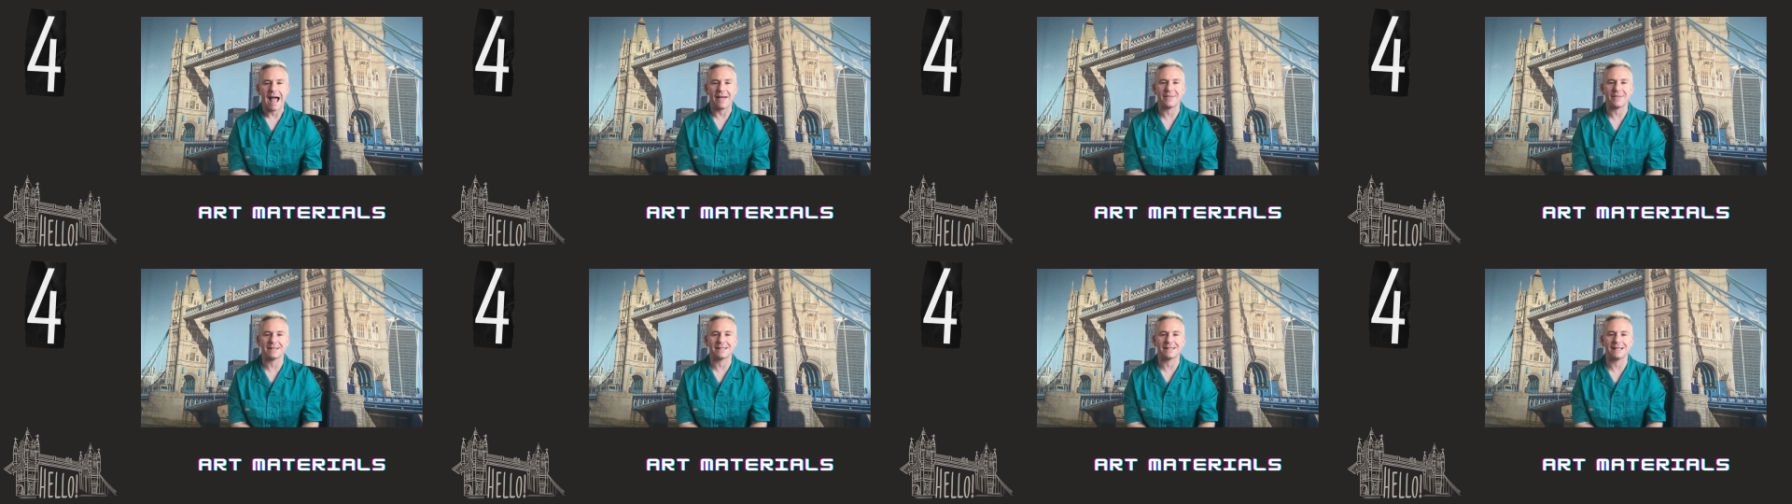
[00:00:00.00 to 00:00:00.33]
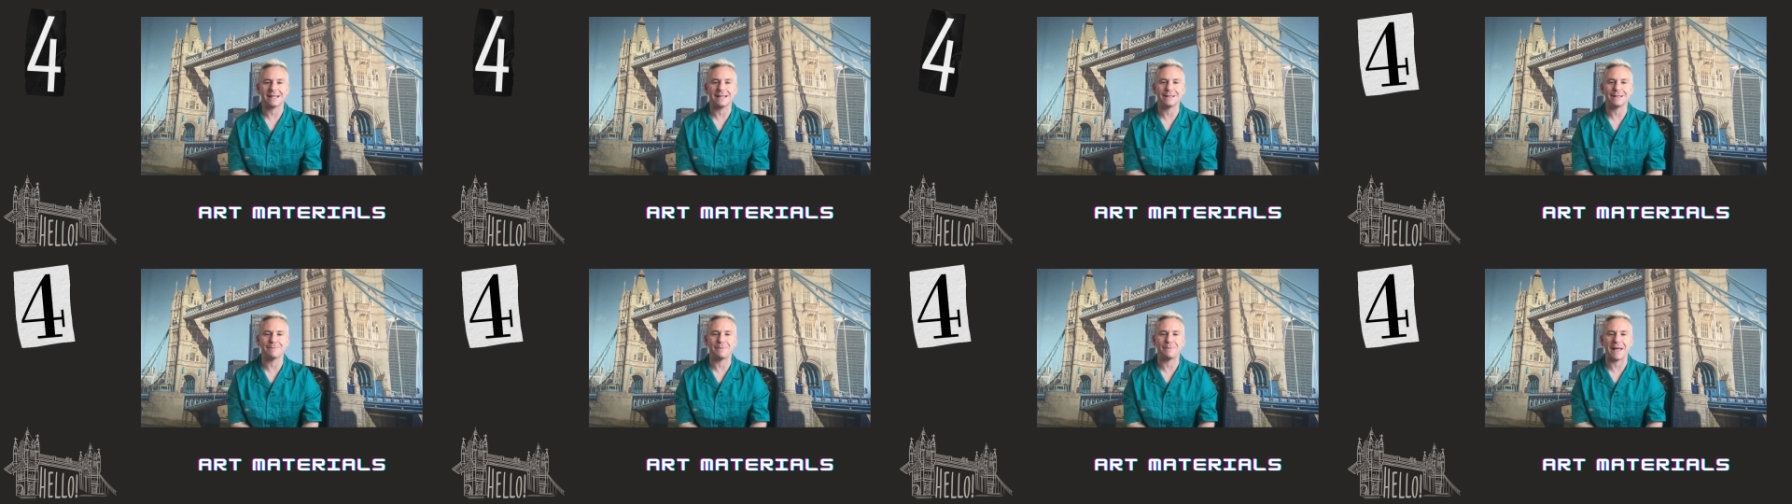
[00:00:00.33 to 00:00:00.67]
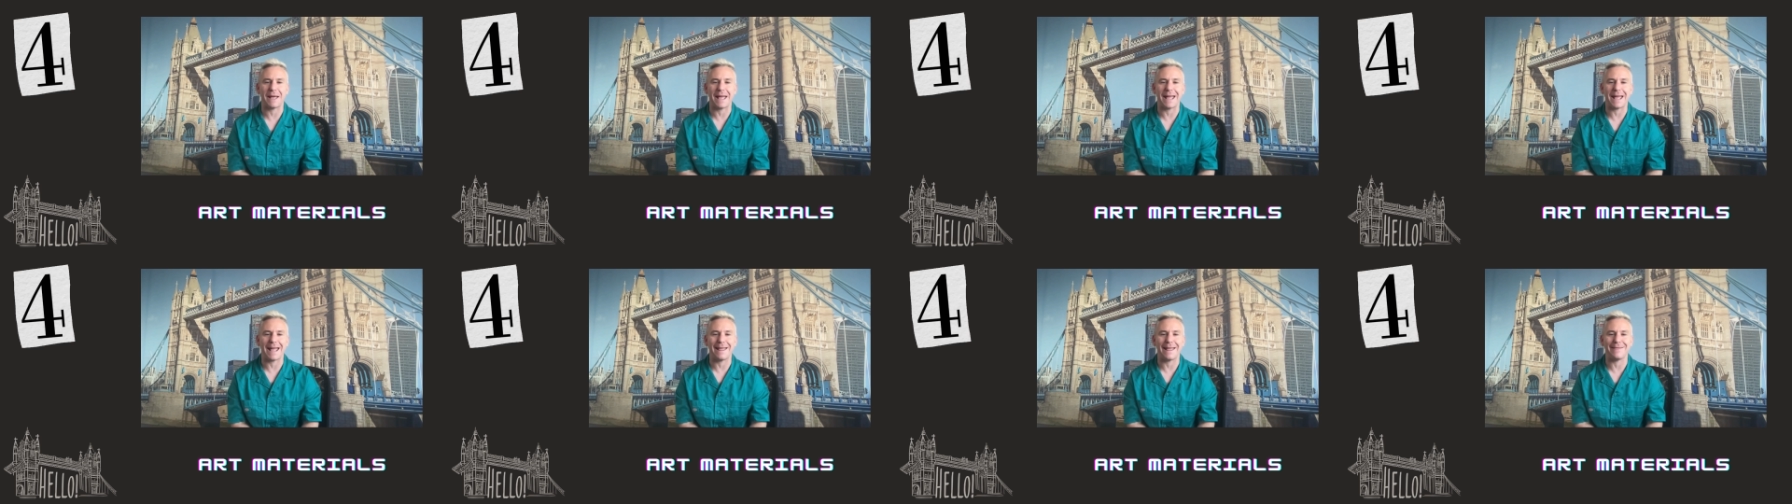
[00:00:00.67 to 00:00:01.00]
And there's a little
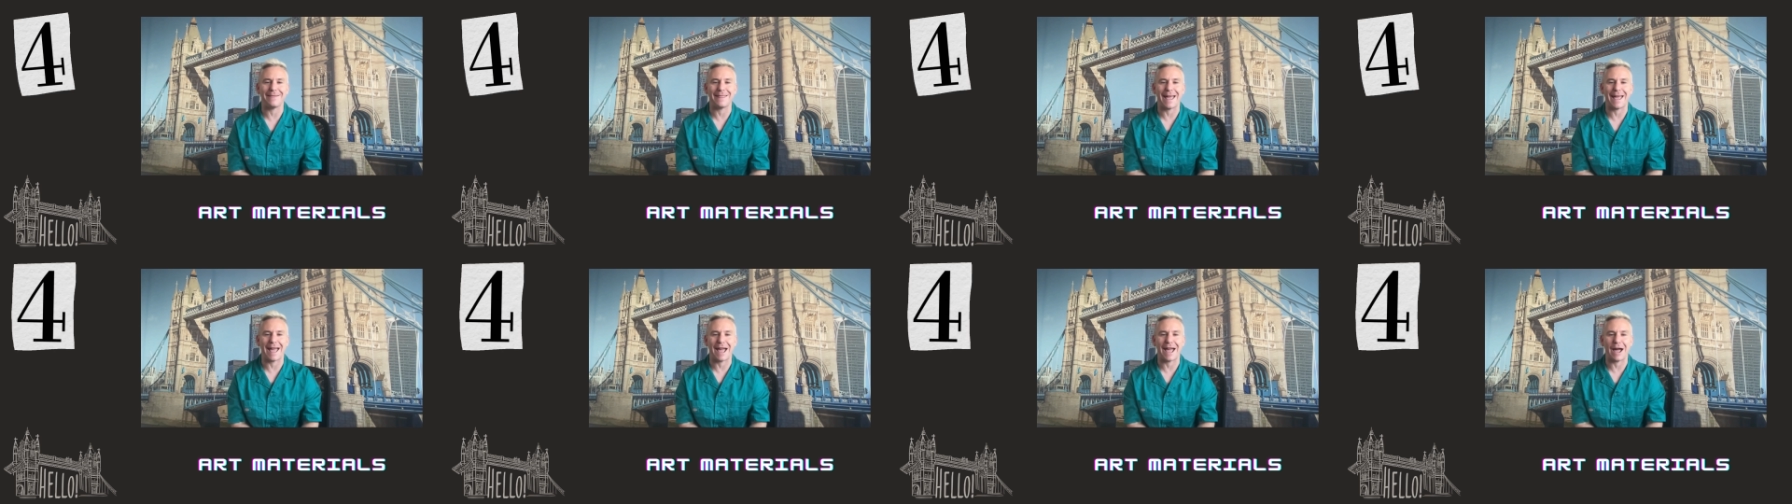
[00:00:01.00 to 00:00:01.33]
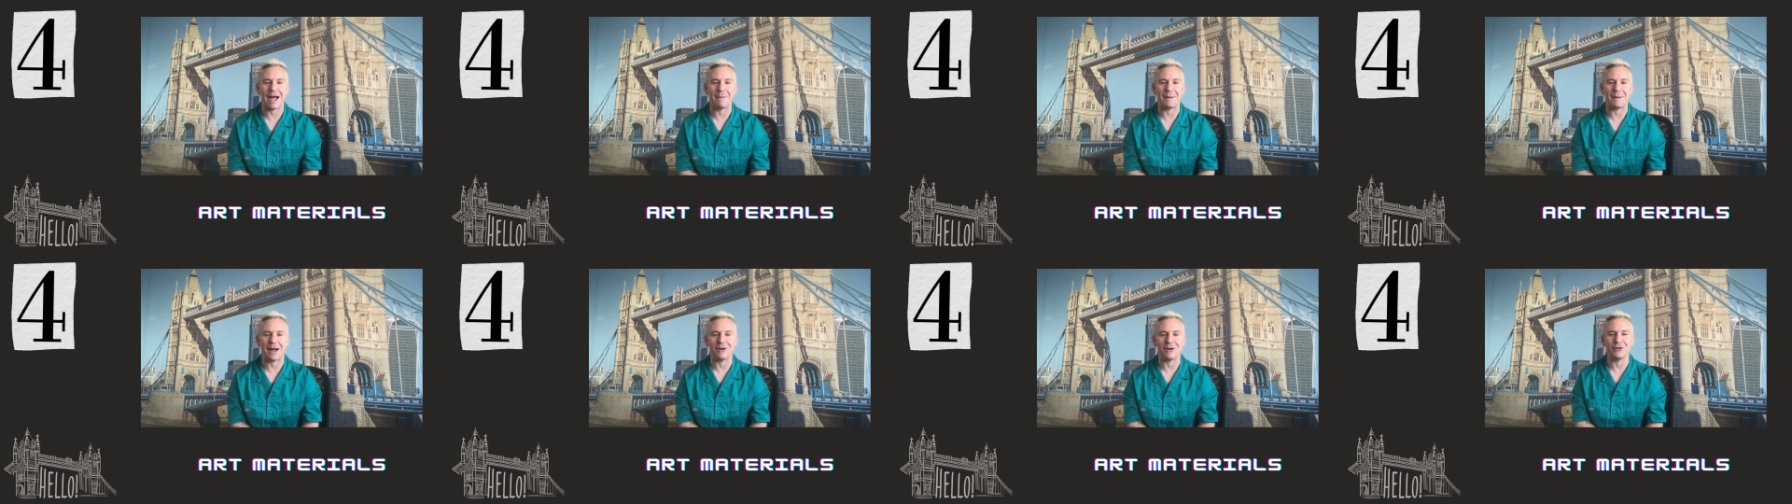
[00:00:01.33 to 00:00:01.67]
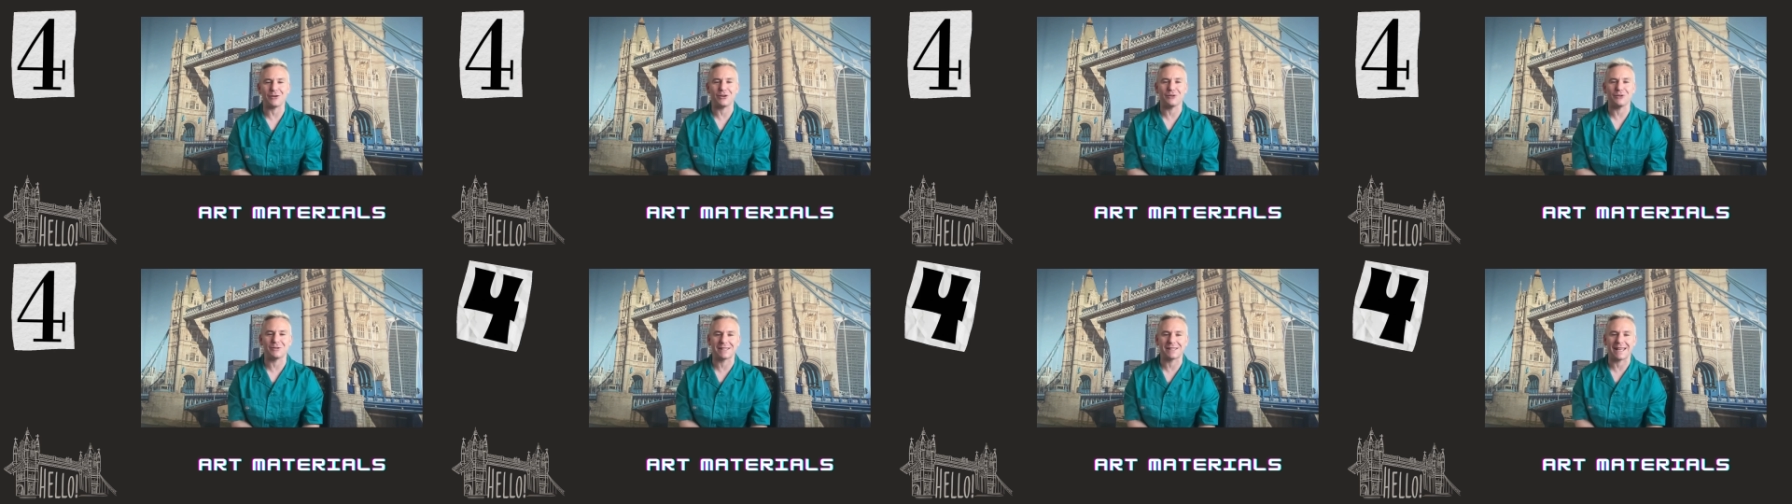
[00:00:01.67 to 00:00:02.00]
bit in there about
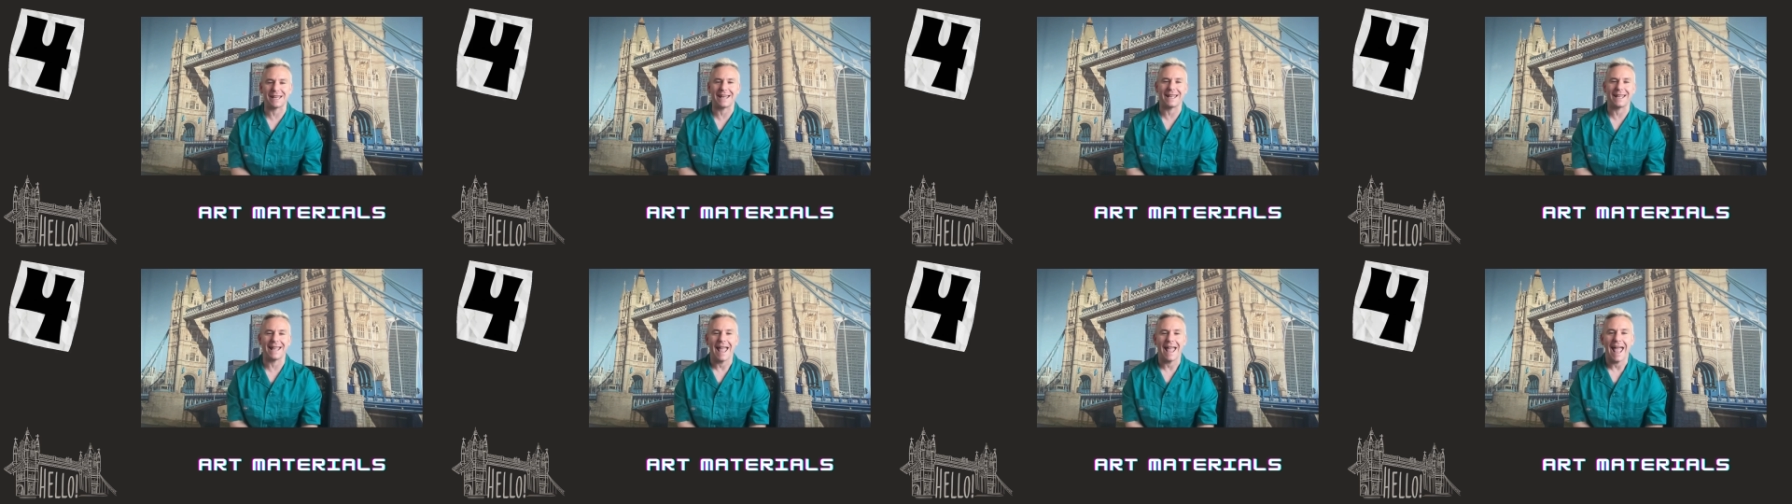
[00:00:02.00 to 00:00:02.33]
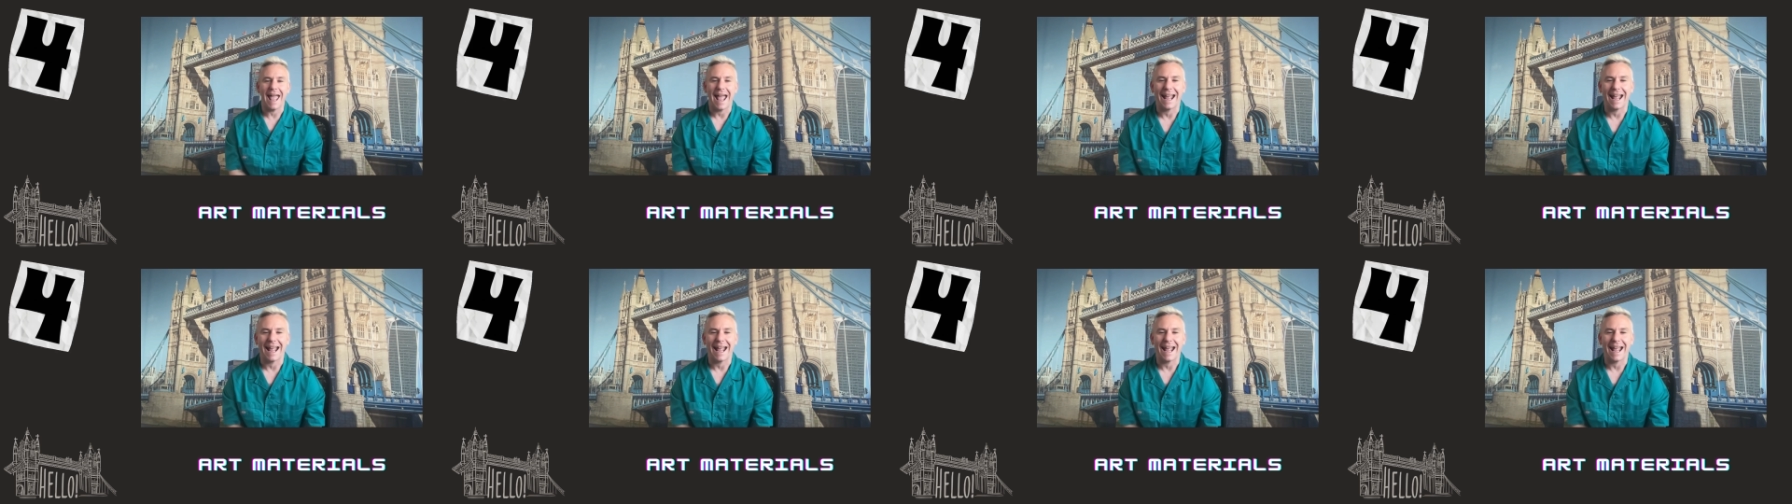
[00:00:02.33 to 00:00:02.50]
using